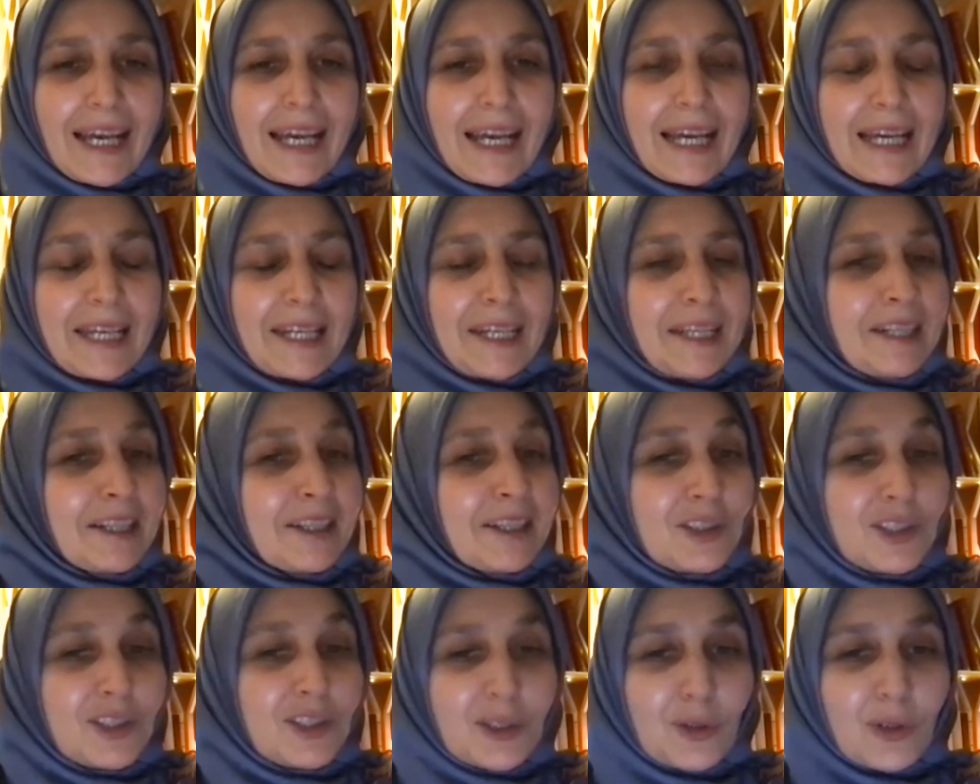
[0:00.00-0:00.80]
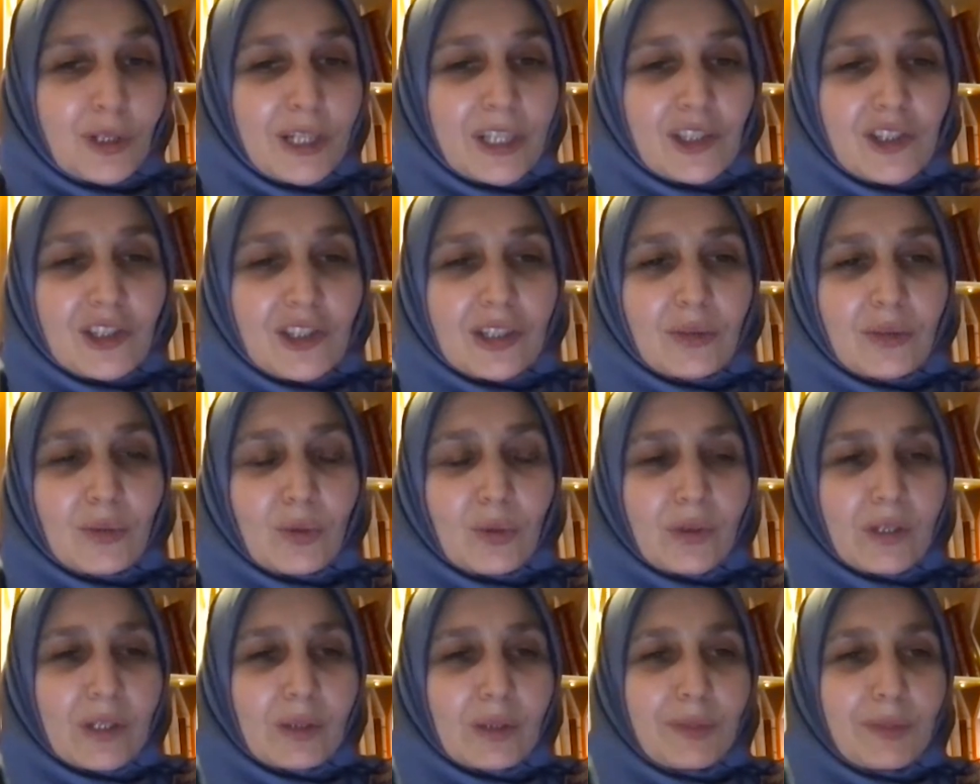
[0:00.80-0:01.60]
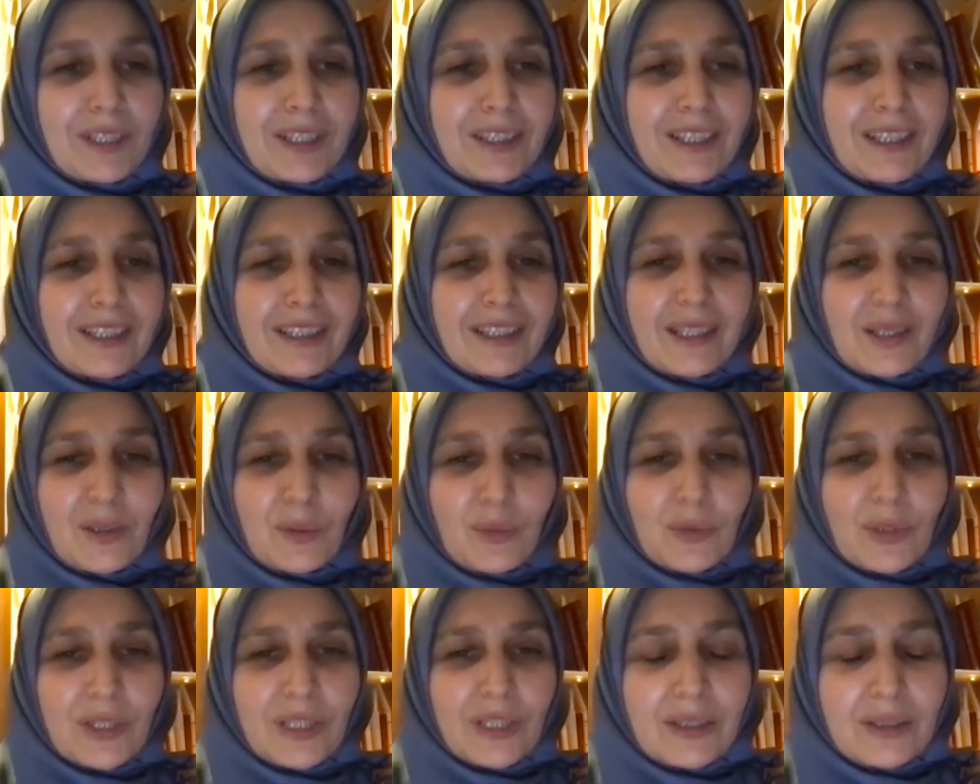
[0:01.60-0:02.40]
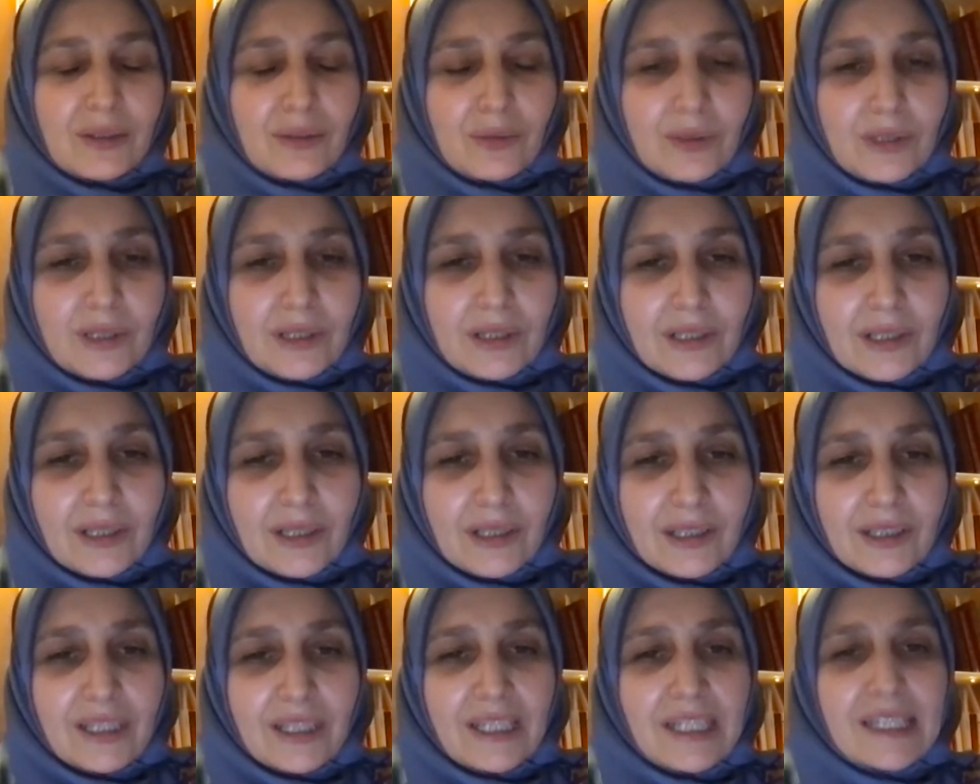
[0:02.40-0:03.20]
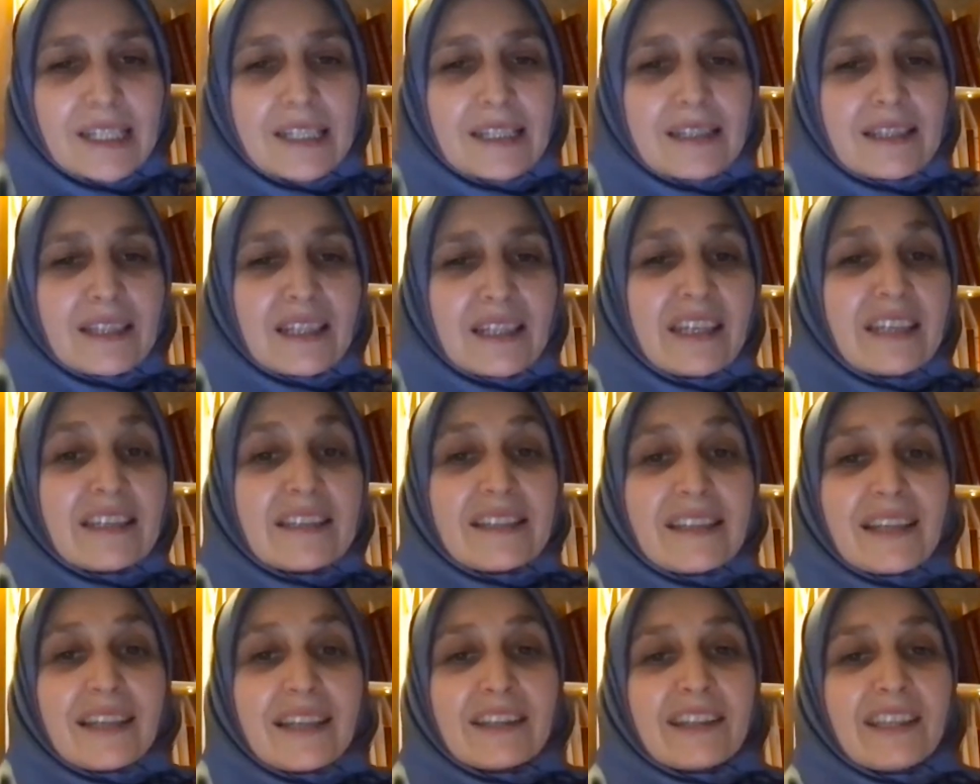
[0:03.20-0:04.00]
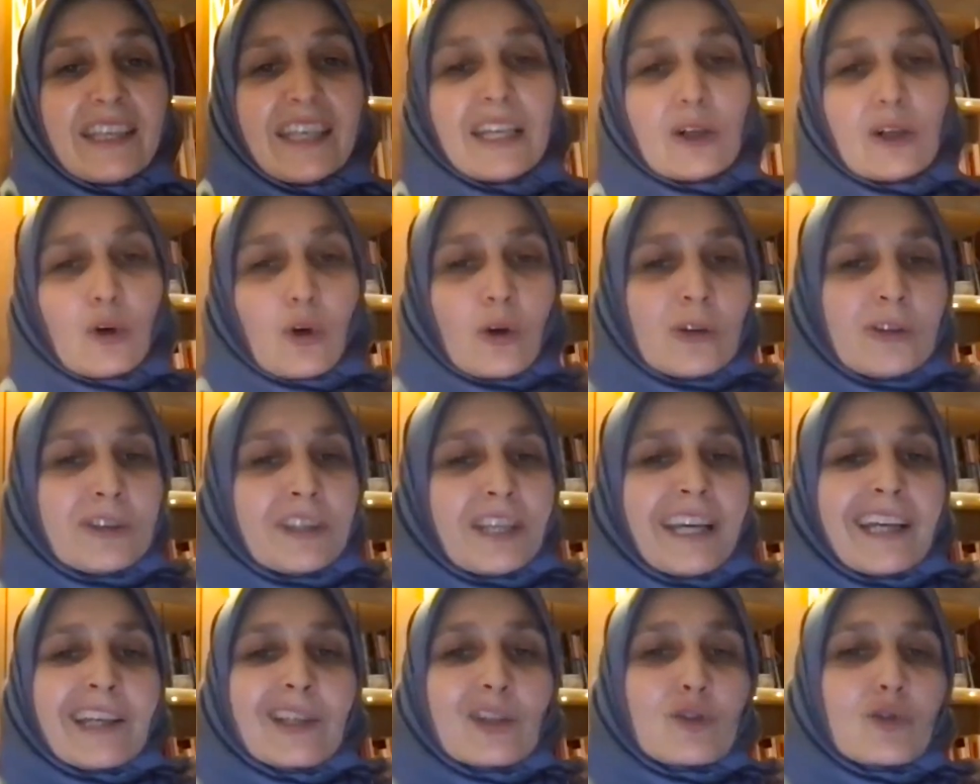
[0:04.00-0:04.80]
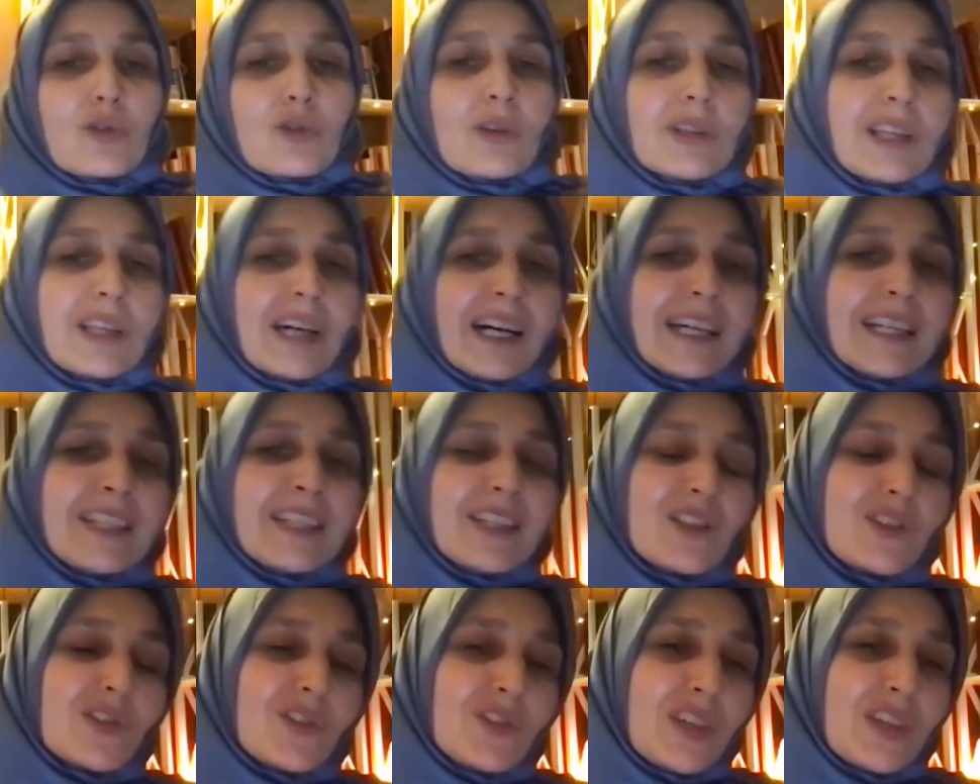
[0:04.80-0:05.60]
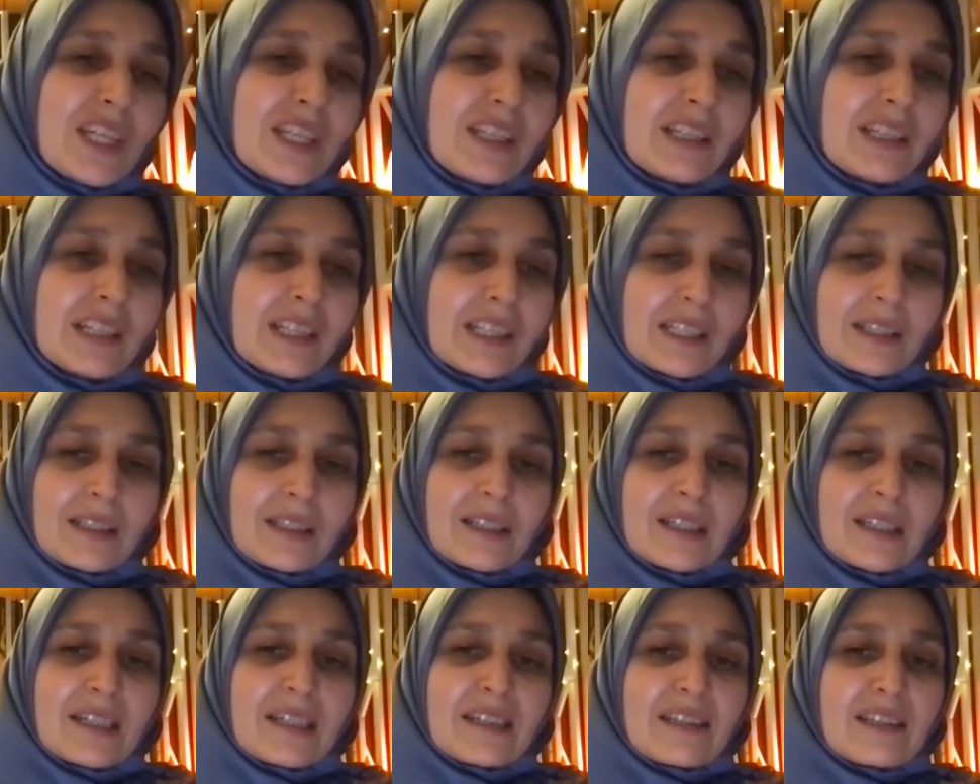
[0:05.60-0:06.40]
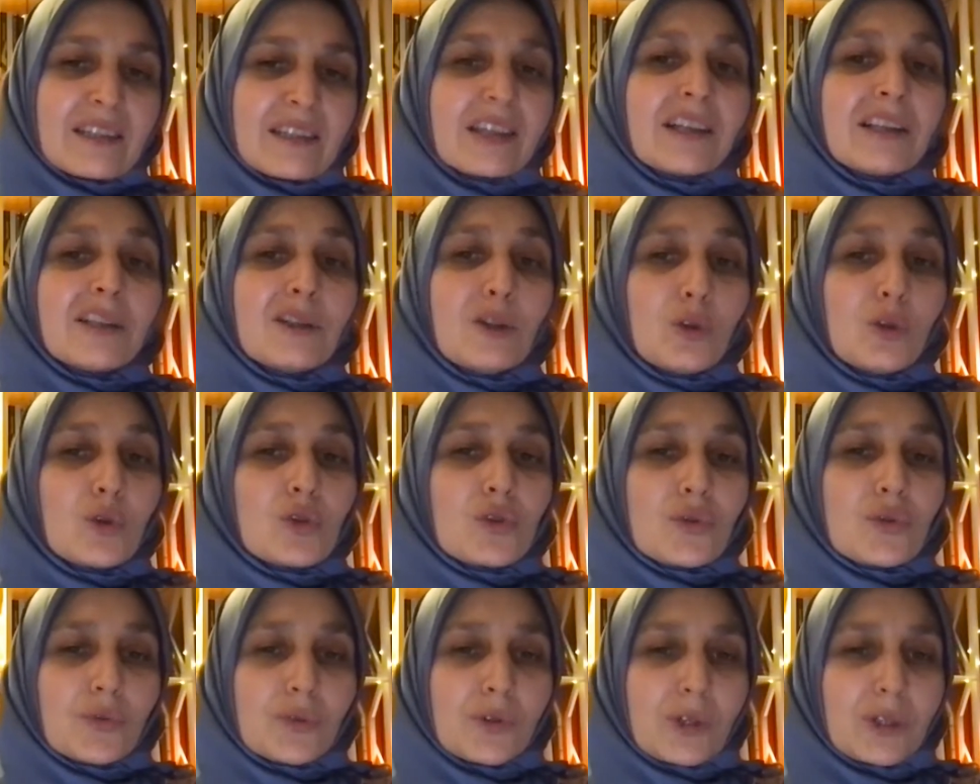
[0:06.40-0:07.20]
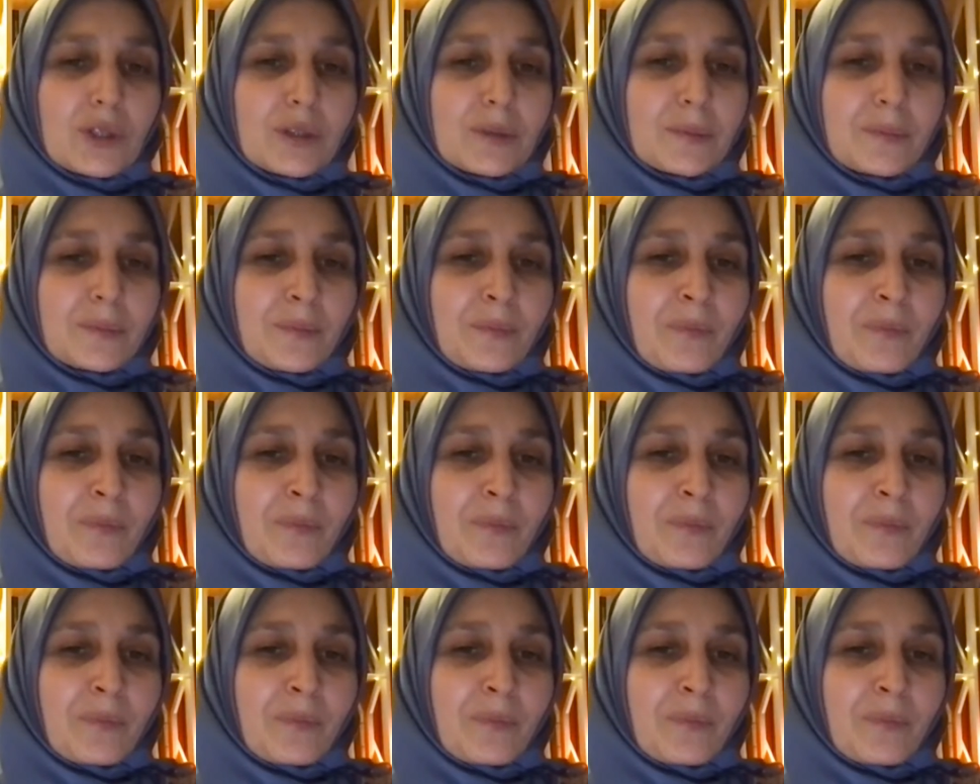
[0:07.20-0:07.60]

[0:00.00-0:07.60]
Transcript: And another question we will be dealing with is a decontextualized reading still useful?